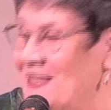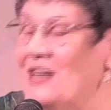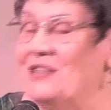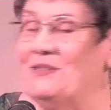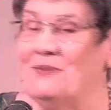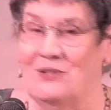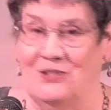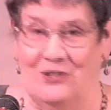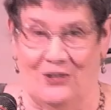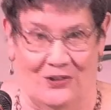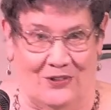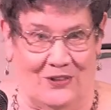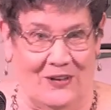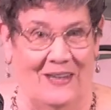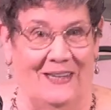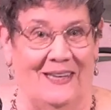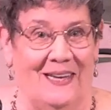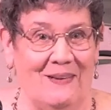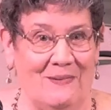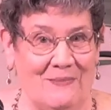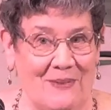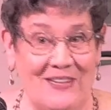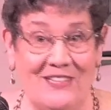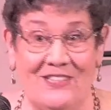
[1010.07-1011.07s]
That's what you're
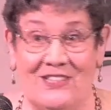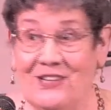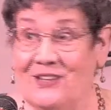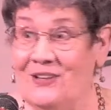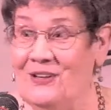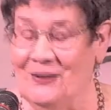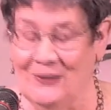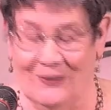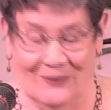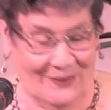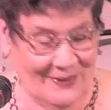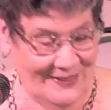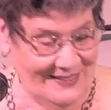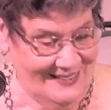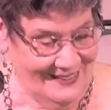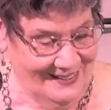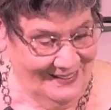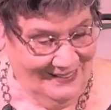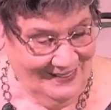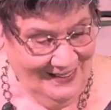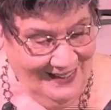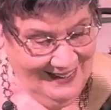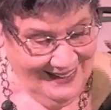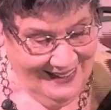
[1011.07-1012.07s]
thinking? Me too, me
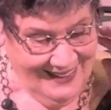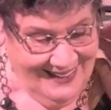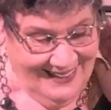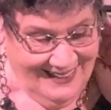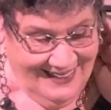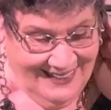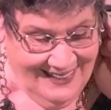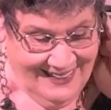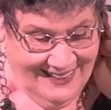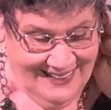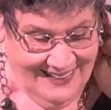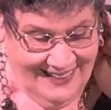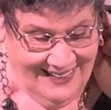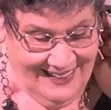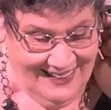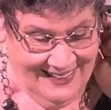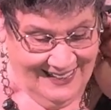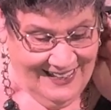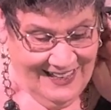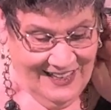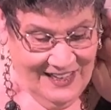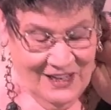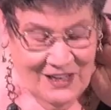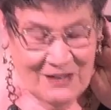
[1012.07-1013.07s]
too.
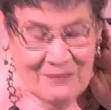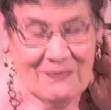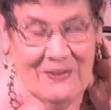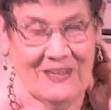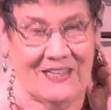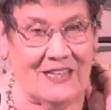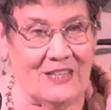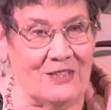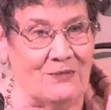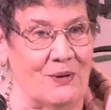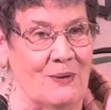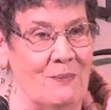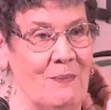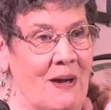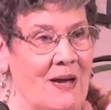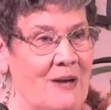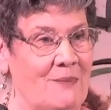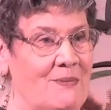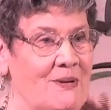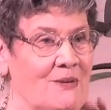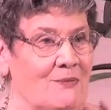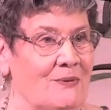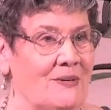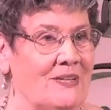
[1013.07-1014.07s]
Because we
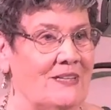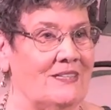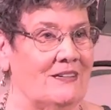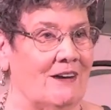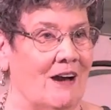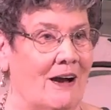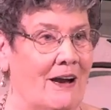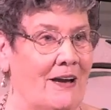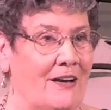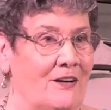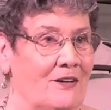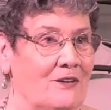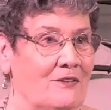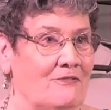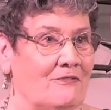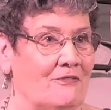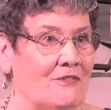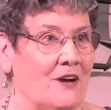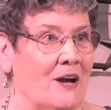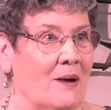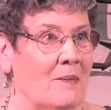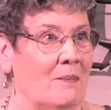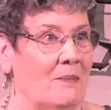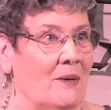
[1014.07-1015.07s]
might be retired
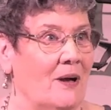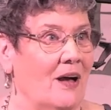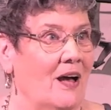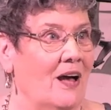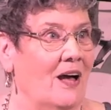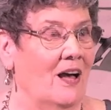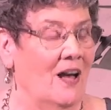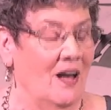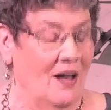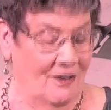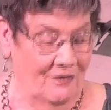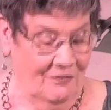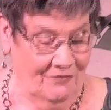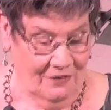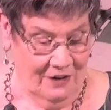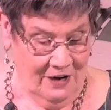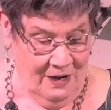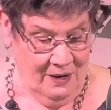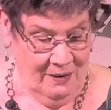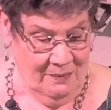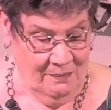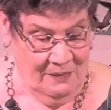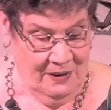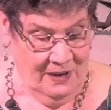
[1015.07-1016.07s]

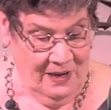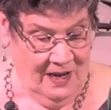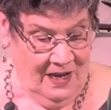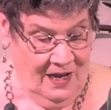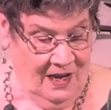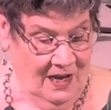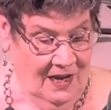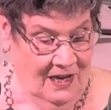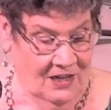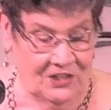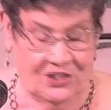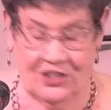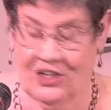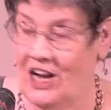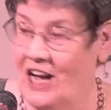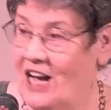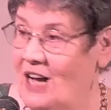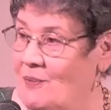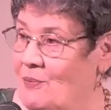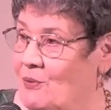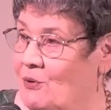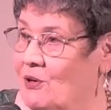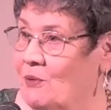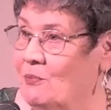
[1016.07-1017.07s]
from a
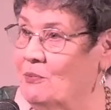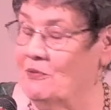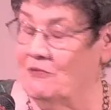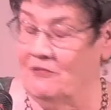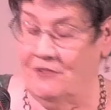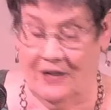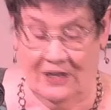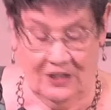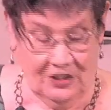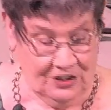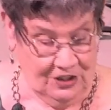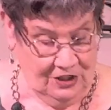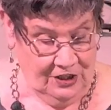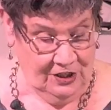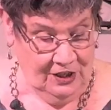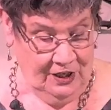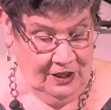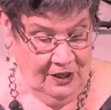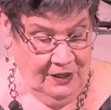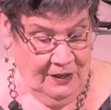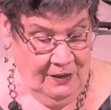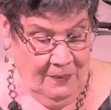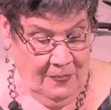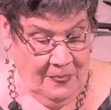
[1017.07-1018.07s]
job or a profession,
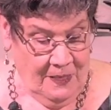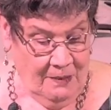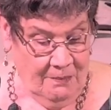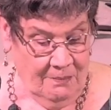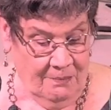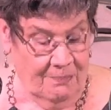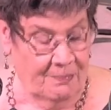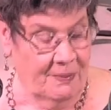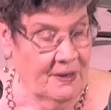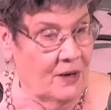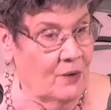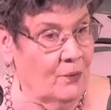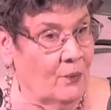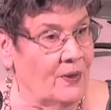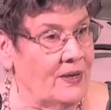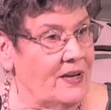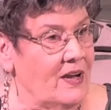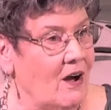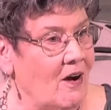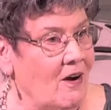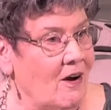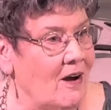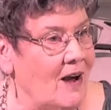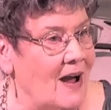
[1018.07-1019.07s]
but
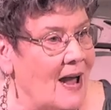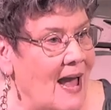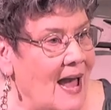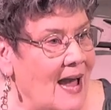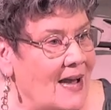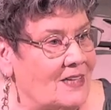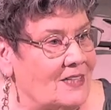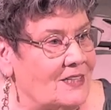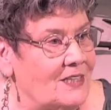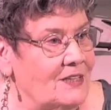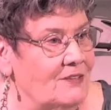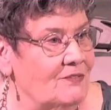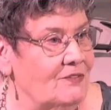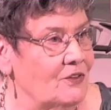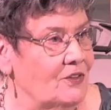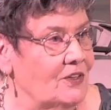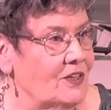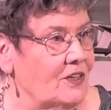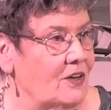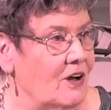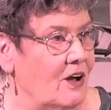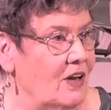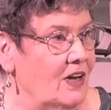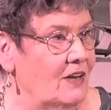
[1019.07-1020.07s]
we are active. Look
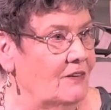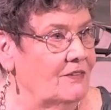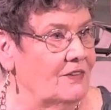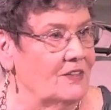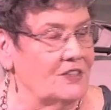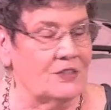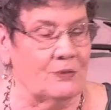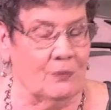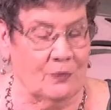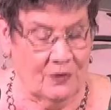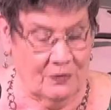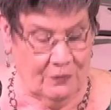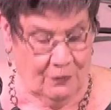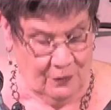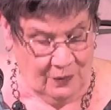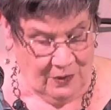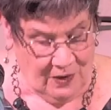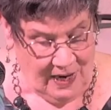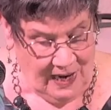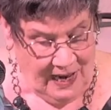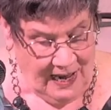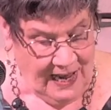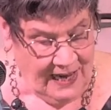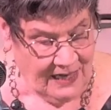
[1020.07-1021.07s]
at all of us.
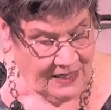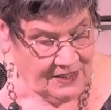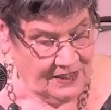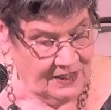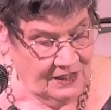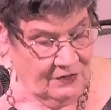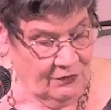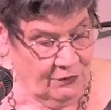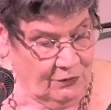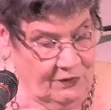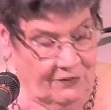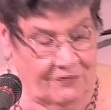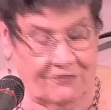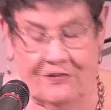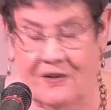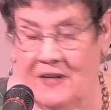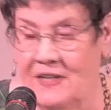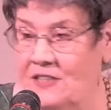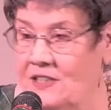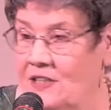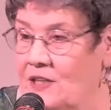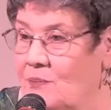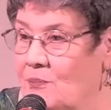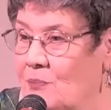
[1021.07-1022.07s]
We're active. We're
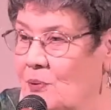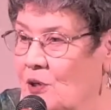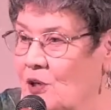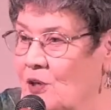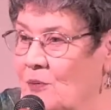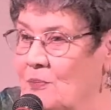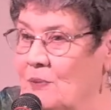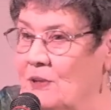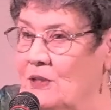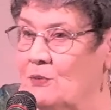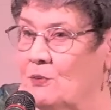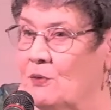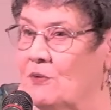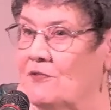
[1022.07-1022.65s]
finding purpose.